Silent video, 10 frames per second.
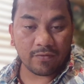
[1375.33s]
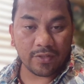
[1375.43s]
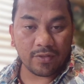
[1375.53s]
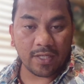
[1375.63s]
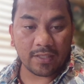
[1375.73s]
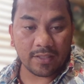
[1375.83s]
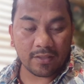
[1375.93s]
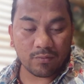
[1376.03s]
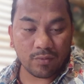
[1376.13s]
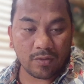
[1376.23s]
for you guys
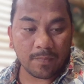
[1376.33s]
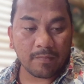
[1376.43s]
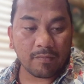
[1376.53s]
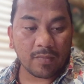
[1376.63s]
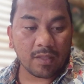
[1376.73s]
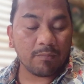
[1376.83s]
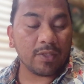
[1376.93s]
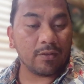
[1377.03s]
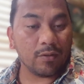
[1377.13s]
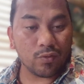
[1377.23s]
as well.
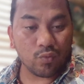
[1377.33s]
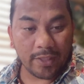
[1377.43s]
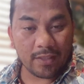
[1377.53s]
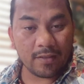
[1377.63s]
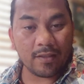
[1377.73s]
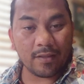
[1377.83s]
But don't wait.